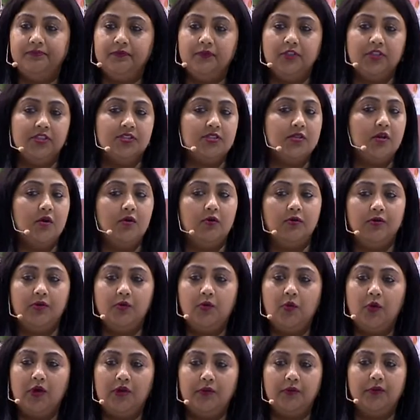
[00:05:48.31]
Just go do
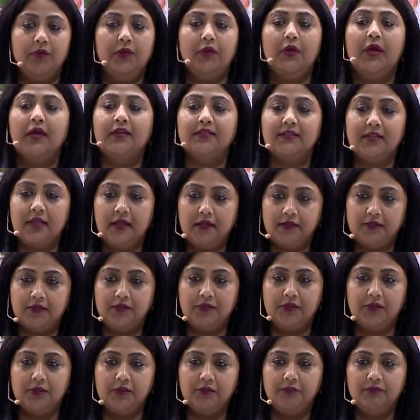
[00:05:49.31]
whatever you guys like to
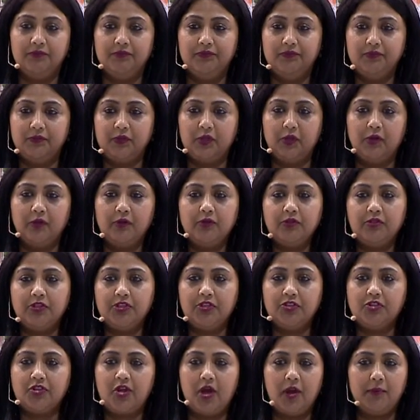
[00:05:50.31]
do. Grocery
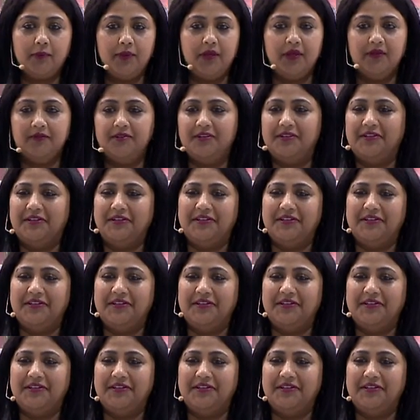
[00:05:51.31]
shopping,